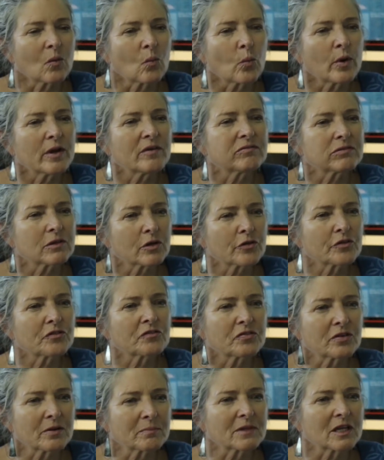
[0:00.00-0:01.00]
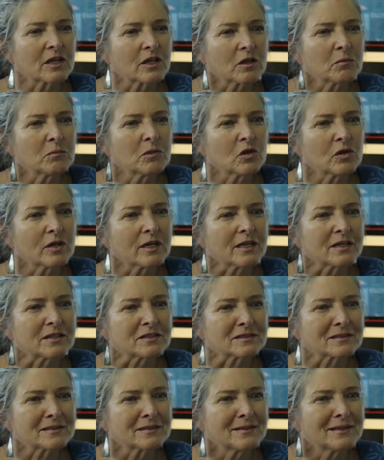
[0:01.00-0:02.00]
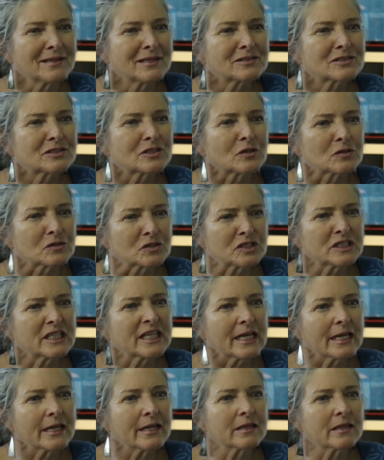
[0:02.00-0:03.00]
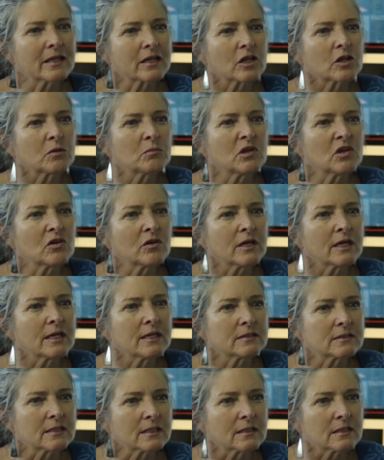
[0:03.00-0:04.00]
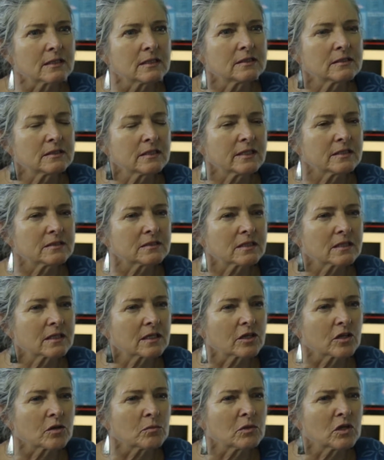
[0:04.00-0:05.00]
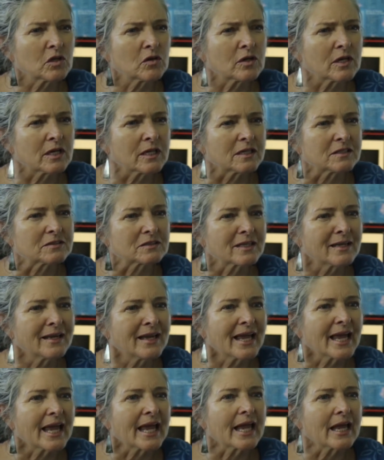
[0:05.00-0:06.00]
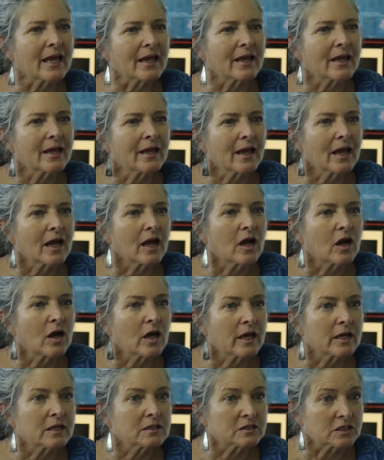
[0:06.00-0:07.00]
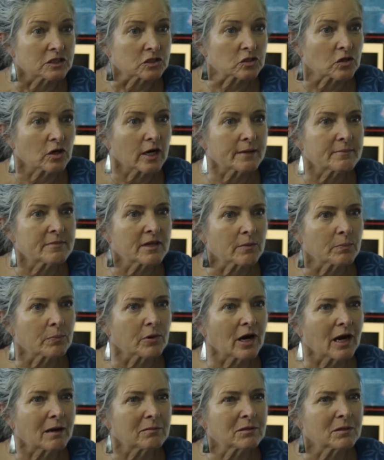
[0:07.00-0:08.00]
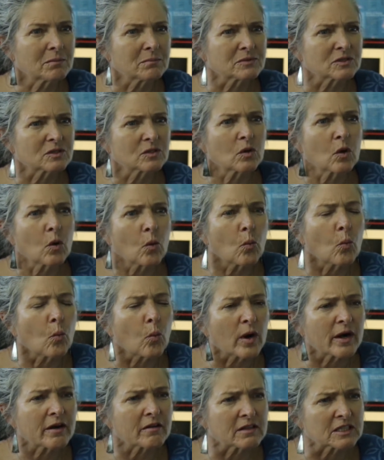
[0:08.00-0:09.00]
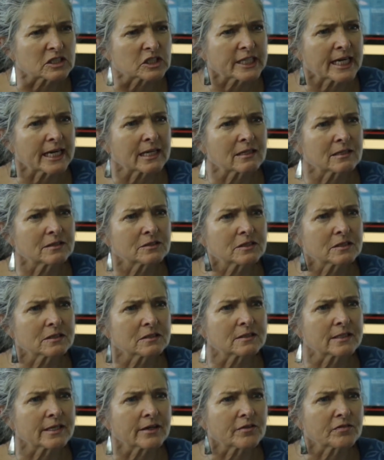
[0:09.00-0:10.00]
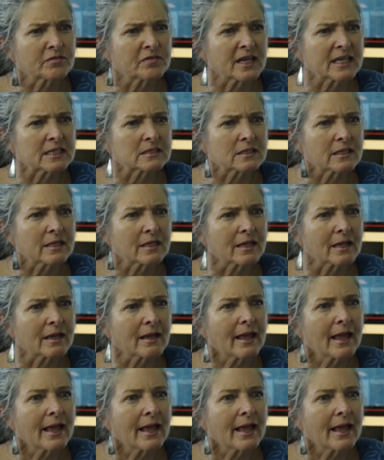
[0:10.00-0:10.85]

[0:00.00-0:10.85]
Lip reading: We've learned from the communities. So sitting in the communities and listening to the communities describe their problems, what are the challenges they're facing,